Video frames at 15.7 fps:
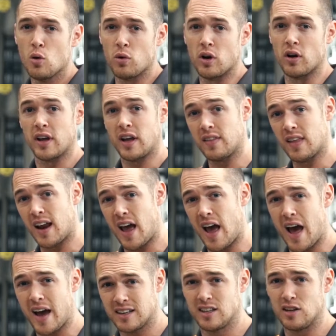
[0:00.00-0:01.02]
We've got to get that
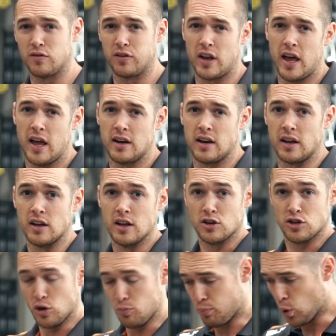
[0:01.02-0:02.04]
active landing.
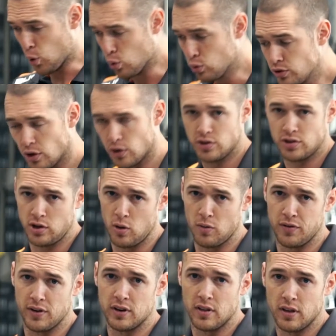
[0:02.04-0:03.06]
She pulls
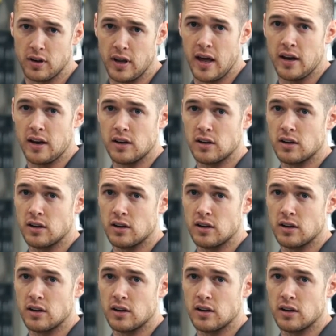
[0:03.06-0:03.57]
herself into the landing.